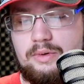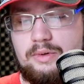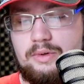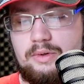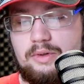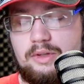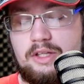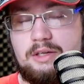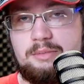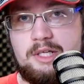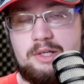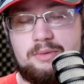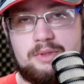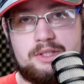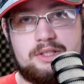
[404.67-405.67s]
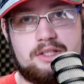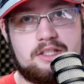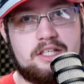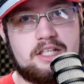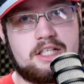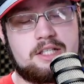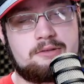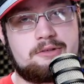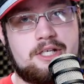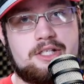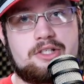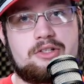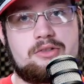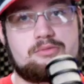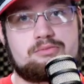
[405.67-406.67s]
let me know what you think of the
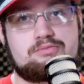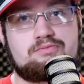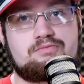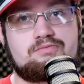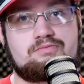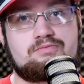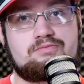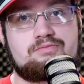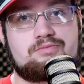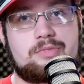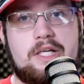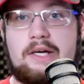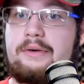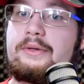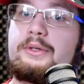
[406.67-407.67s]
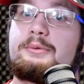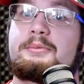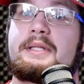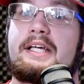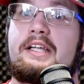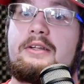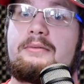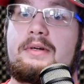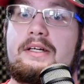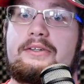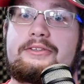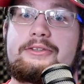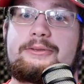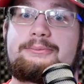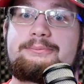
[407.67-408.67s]
Ranger, how you play the
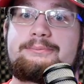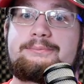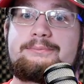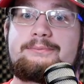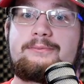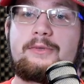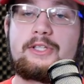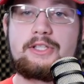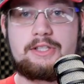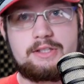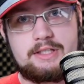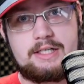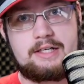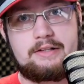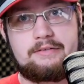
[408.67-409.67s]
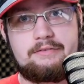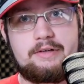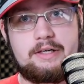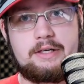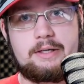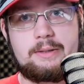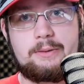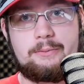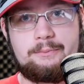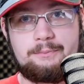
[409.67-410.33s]
Ranger, what you thought of the video.